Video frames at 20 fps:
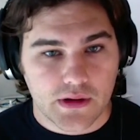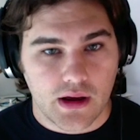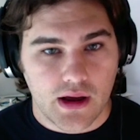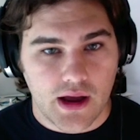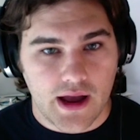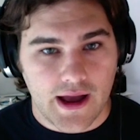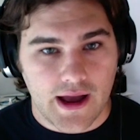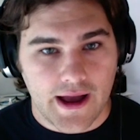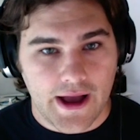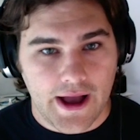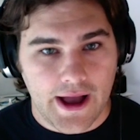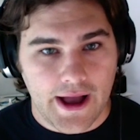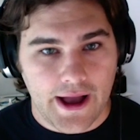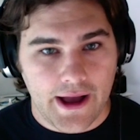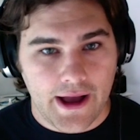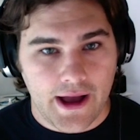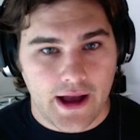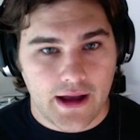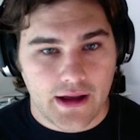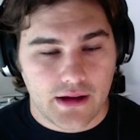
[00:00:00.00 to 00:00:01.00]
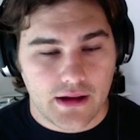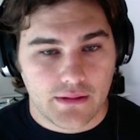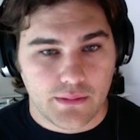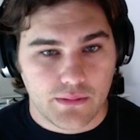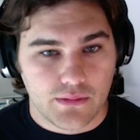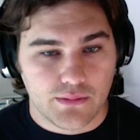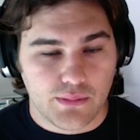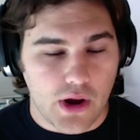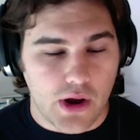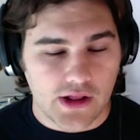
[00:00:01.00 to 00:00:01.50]

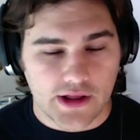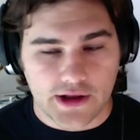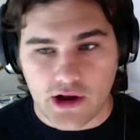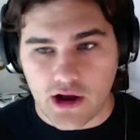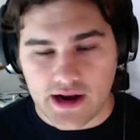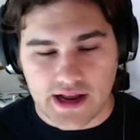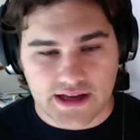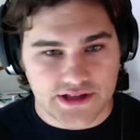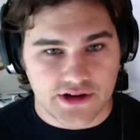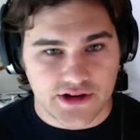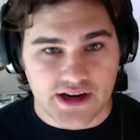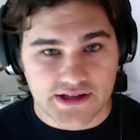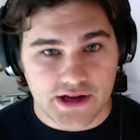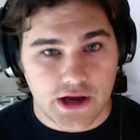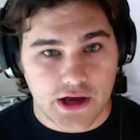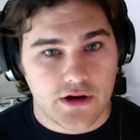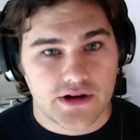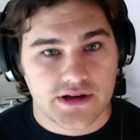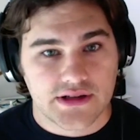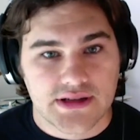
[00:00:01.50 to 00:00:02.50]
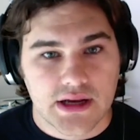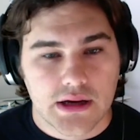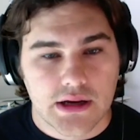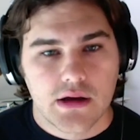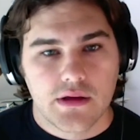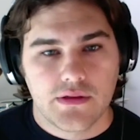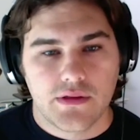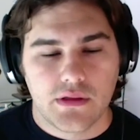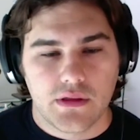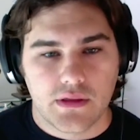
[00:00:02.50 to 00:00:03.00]
Polygon, as you guys know, is
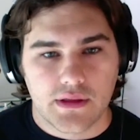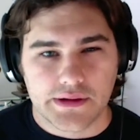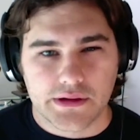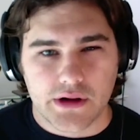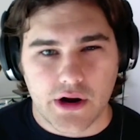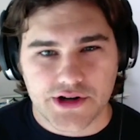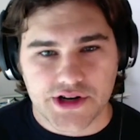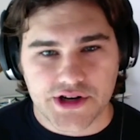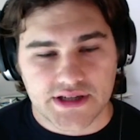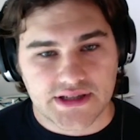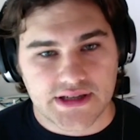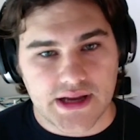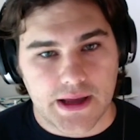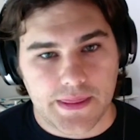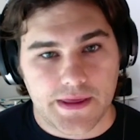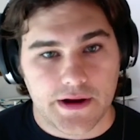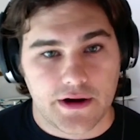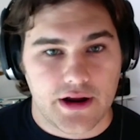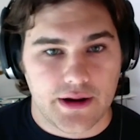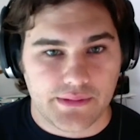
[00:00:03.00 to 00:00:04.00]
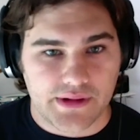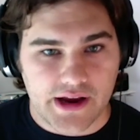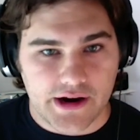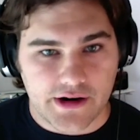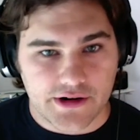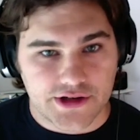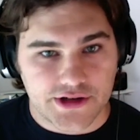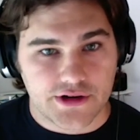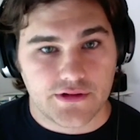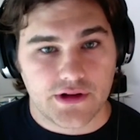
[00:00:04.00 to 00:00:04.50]
the largest Ethereum
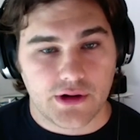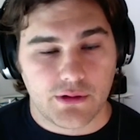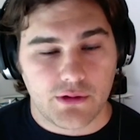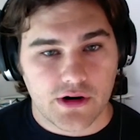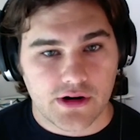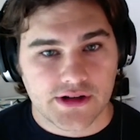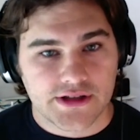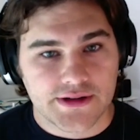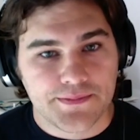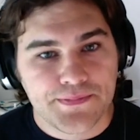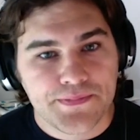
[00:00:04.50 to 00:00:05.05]
layer 2 in the world.